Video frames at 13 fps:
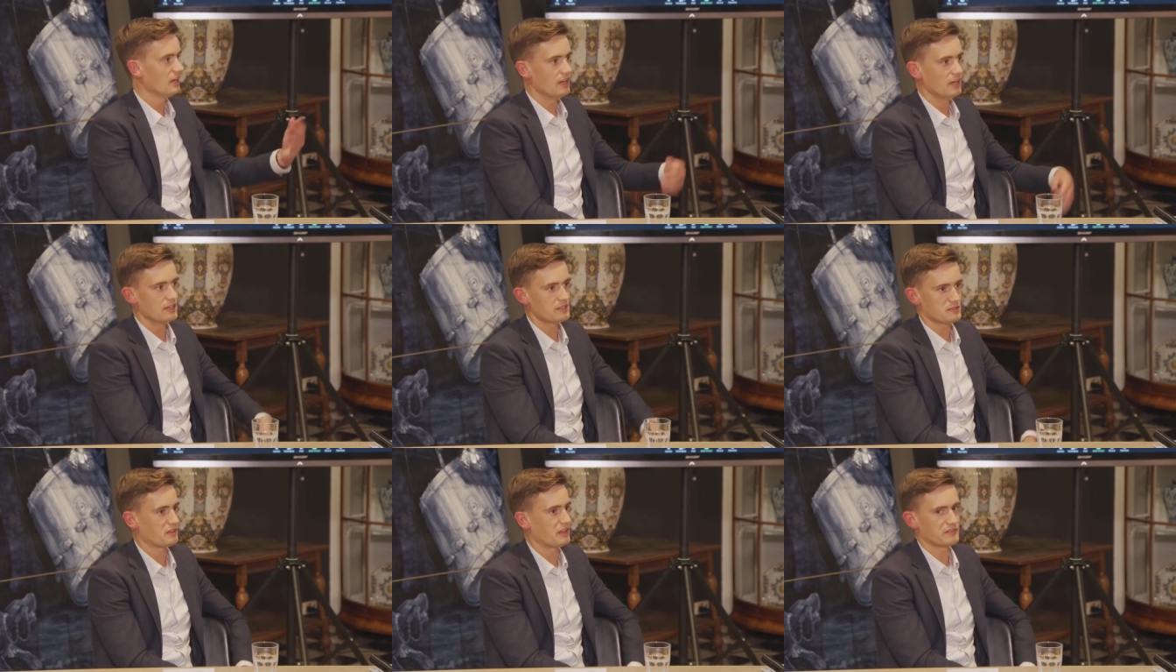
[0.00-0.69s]
uh,
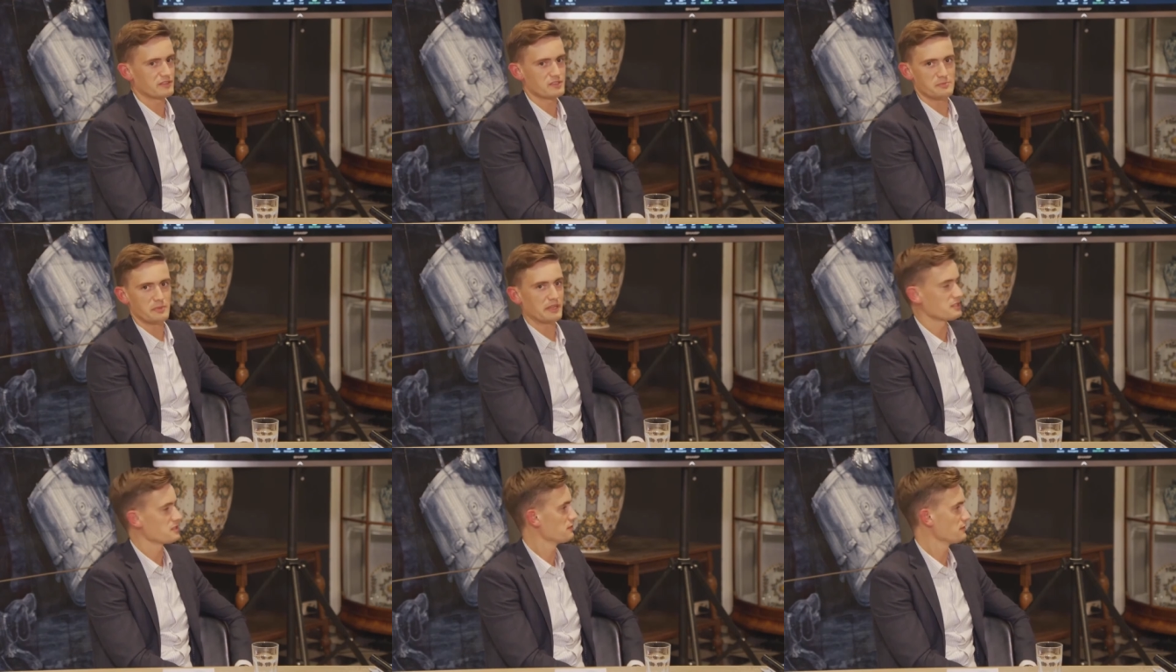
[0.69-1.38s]
survived the
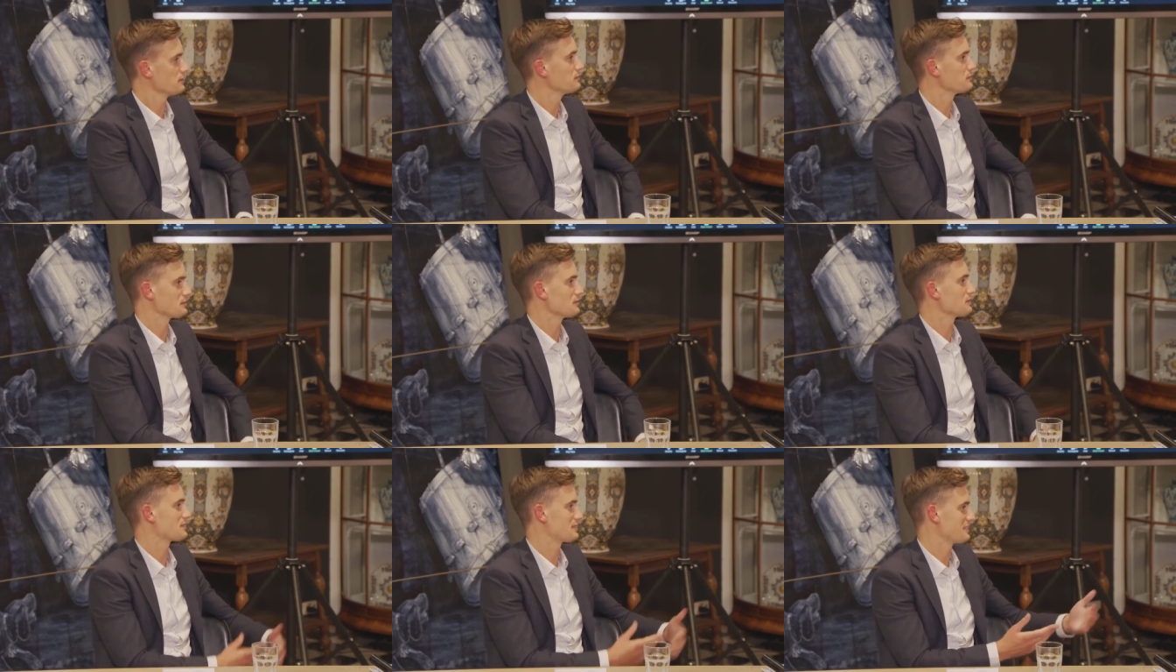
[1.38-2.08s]
Spanish flu.
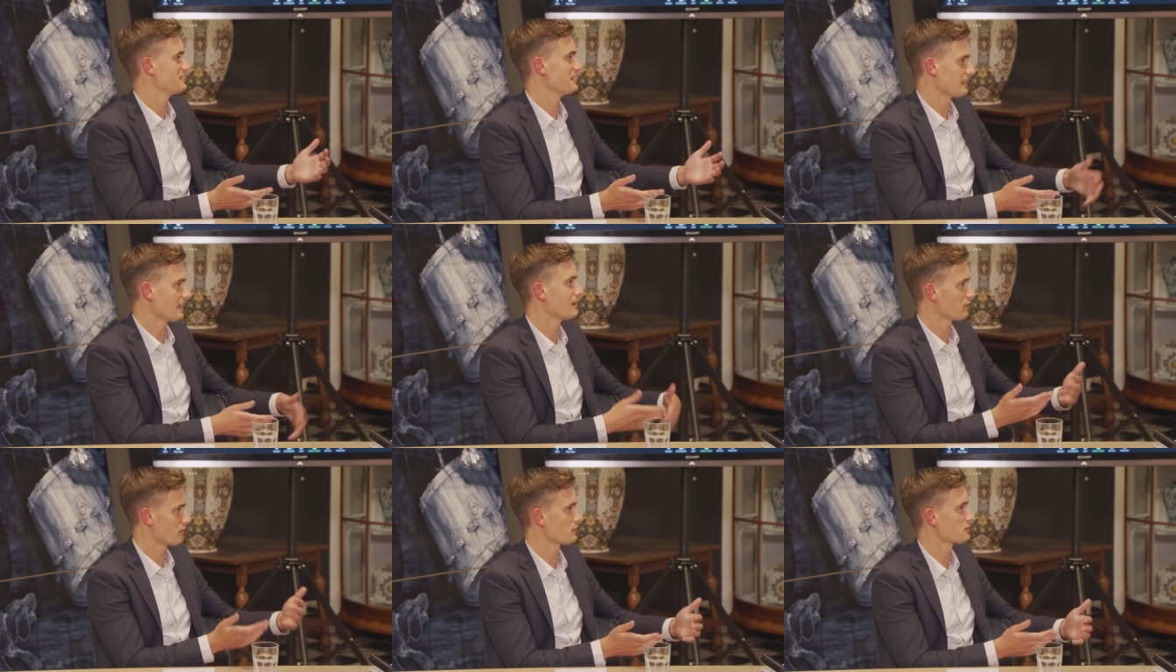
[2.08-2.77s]
So this is not
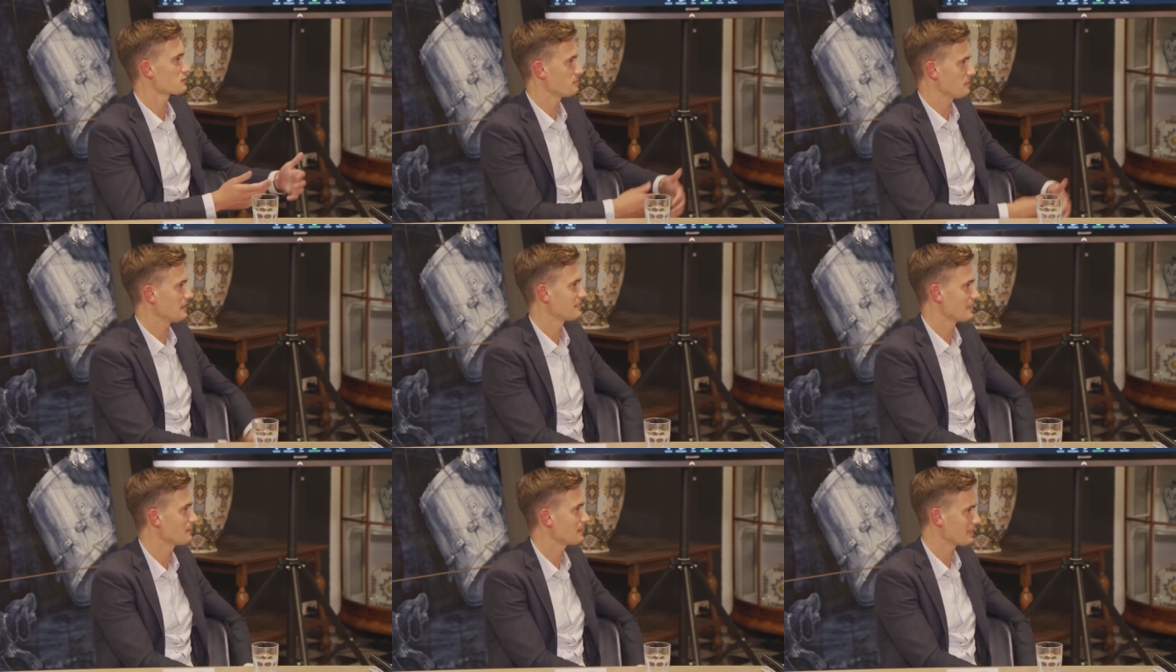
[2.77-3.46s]
our first
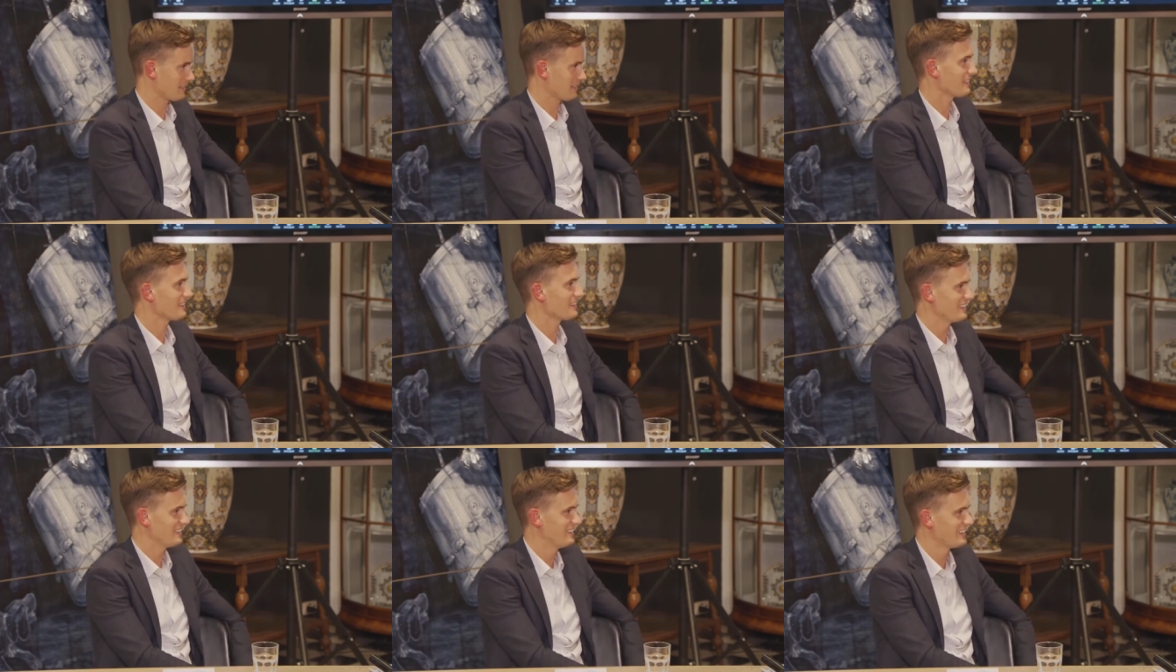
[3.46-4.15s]
pandemic.
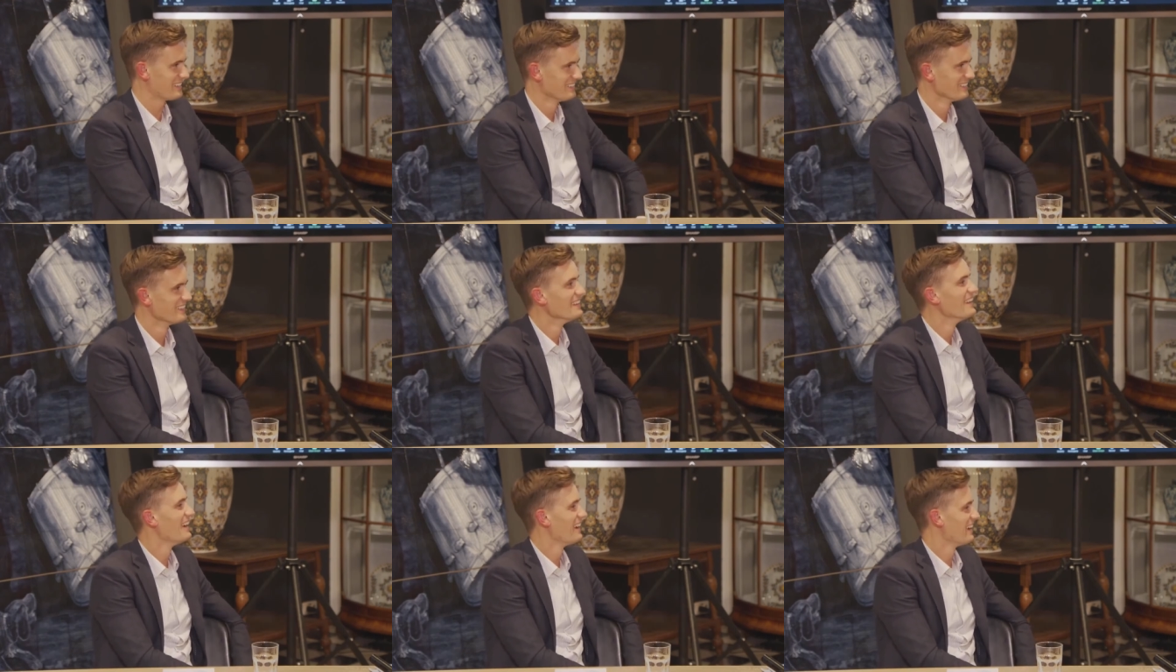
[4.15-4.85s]
Uh, you're not afraid of